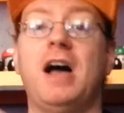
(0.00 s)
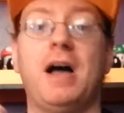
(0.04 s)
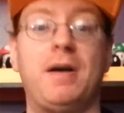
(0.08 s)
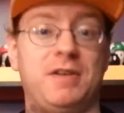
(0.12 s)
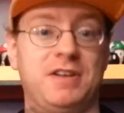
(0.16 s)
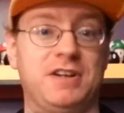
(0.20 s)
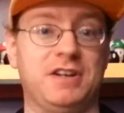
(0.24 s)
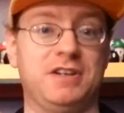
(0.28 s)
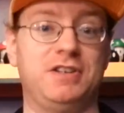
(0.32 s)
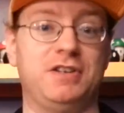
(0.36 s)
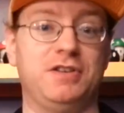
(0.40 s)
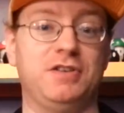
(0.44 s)

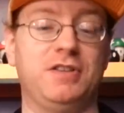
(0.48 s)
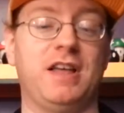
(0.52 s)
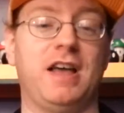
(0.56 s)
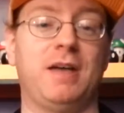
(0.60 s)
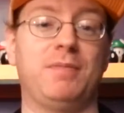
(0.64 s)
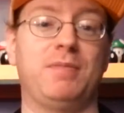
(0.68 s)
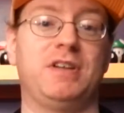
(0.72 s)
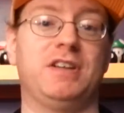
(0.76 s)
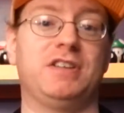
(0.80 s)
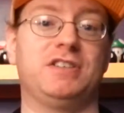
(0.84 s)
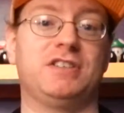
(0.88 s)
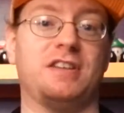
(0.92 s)
I'm going to do
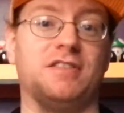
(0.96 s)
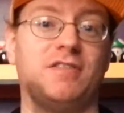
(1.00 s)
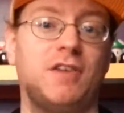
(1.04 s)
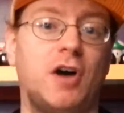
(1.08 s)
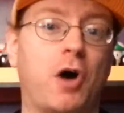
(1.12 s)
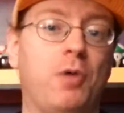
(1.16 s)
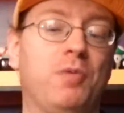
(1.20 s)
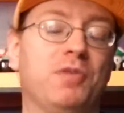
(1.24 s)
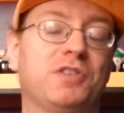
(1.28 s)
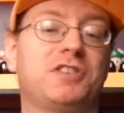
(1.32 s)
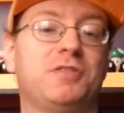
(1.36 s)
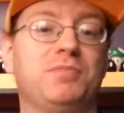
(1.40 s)
that because I've
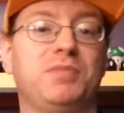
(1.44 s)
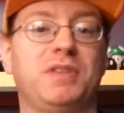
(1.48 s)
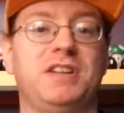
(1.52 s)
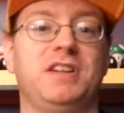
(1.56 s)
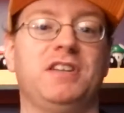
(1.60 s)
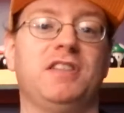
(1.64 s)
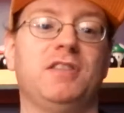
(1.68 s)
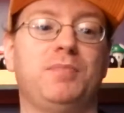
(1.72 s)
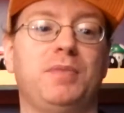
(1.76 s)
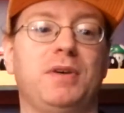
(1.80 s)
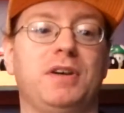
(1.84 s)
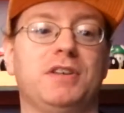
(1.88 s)
almost
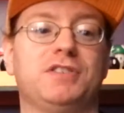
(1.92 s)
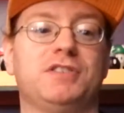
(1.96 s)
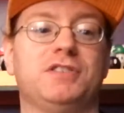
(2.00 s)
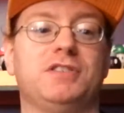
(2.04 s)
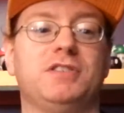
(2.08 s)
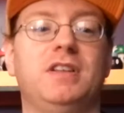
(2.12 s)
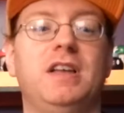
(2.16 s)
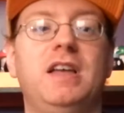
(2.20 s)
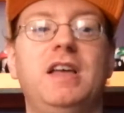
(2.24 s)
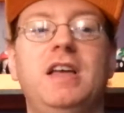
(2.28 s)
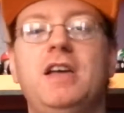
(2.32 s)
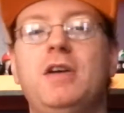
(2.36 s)
completed the
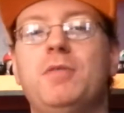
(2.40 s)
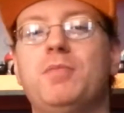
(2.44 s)
puzzle.